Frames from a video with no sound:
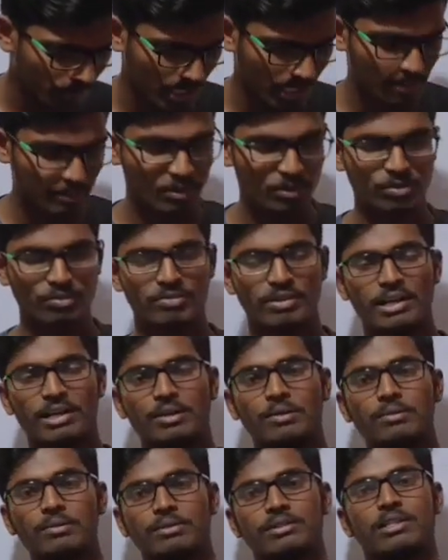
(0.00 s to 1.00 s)
they are able to find
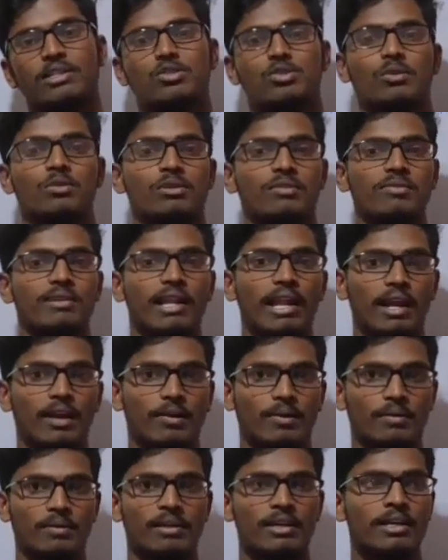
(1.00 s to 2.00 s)
out the charge of the
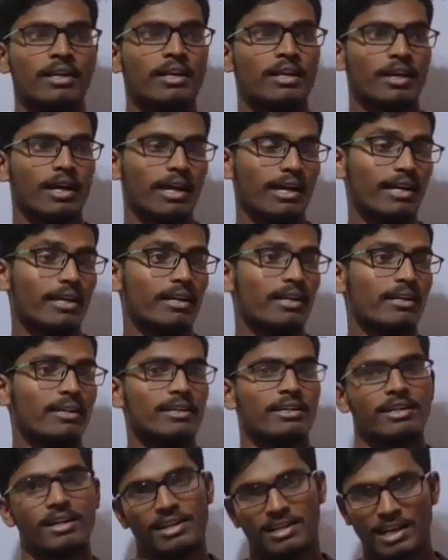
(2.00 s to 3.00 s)
electron. And
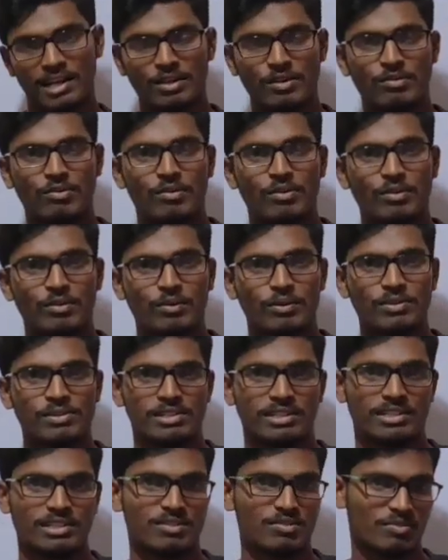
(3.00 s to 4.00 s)
thank you for
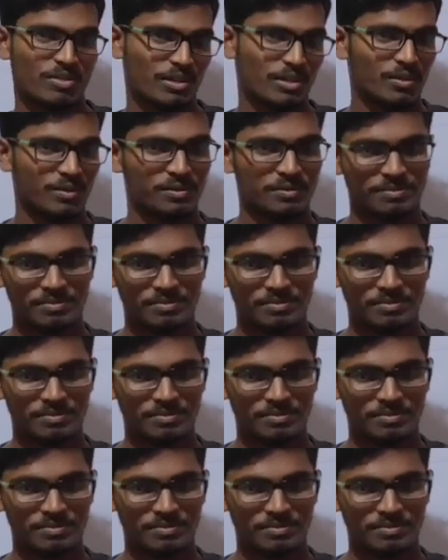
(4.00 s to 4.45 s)
watching this video.